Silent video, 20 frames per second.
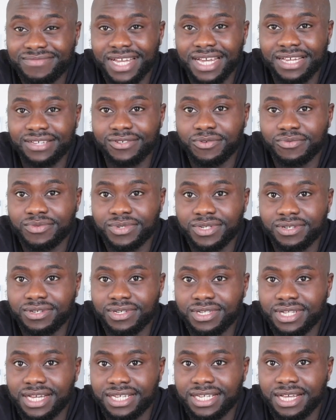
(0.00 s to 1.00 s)
That's
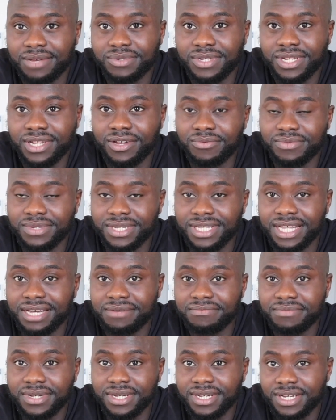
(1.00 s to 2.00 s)
absolutely up to
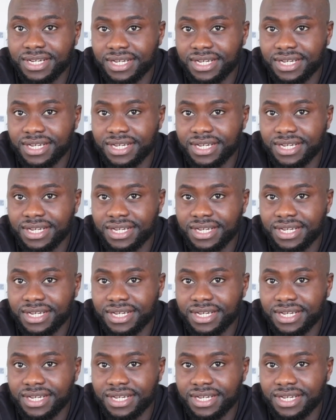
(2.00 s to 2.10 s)
them.